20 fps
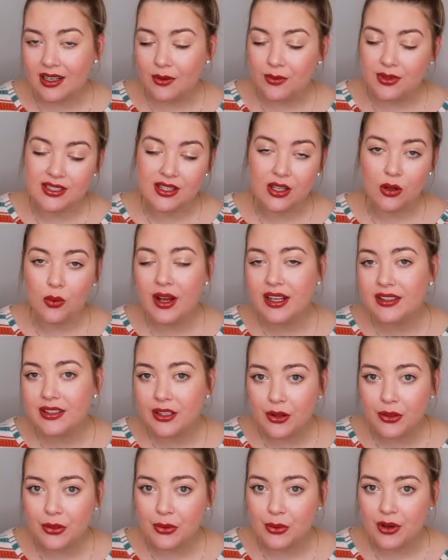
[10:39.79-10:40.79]
It was the quick
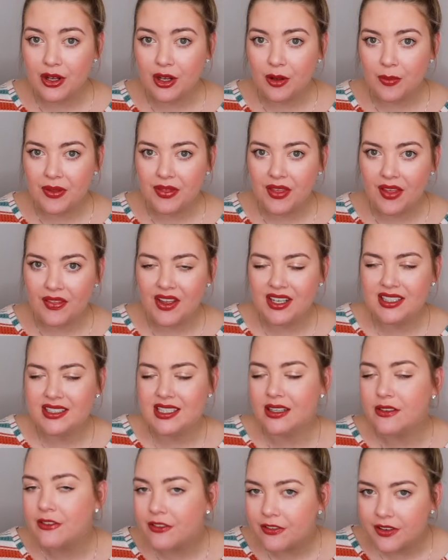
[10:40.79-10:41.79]
little thrill, but that they
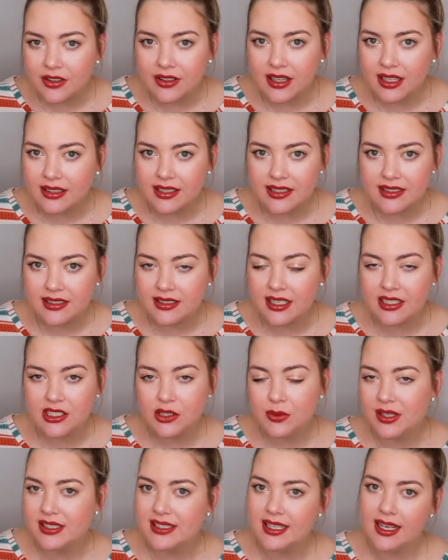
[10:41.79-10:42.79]
didn't feel like listening
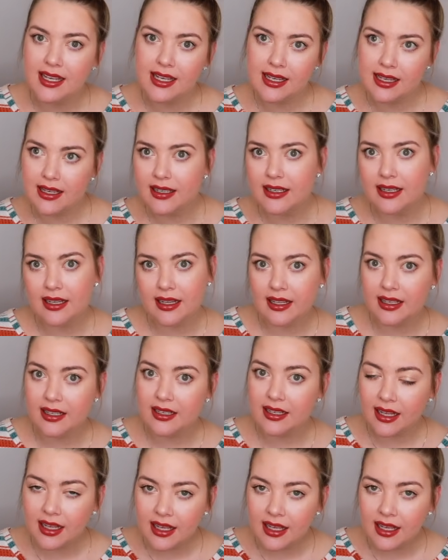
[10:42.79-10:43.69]
to it say Ian, Ian,